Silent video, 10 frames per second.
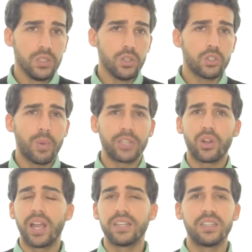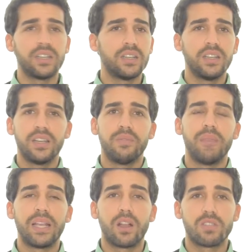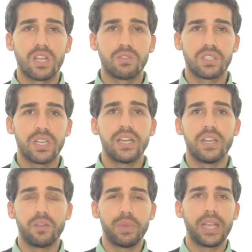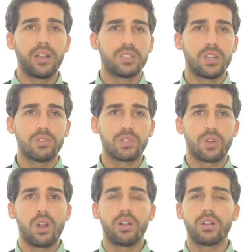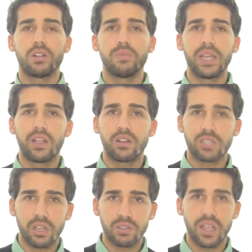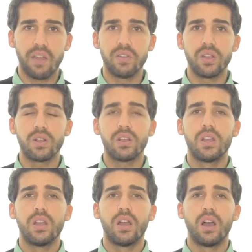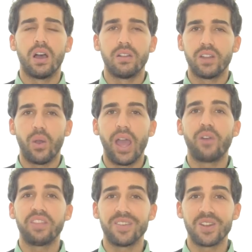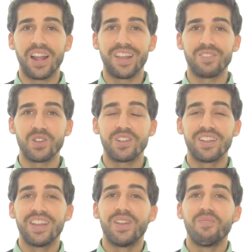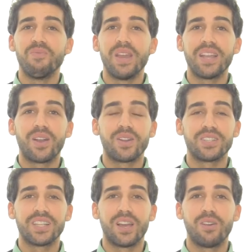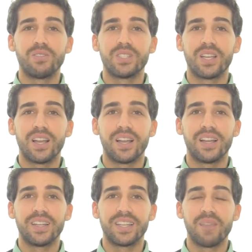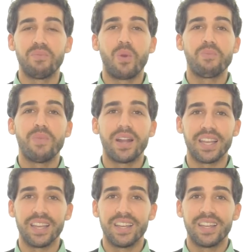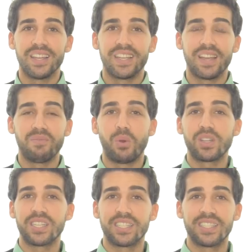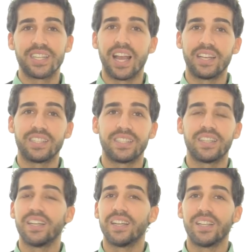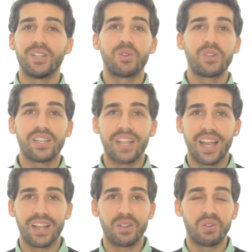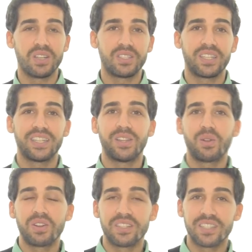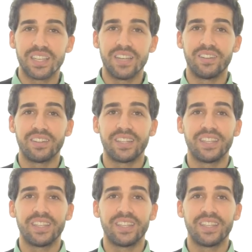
So by trying to make ourselves skinnier, make ourselves stronger, make ourselves heavier. Healthier, not heavier. Make ourselves get more money, get more success, learn a language, learn a skill,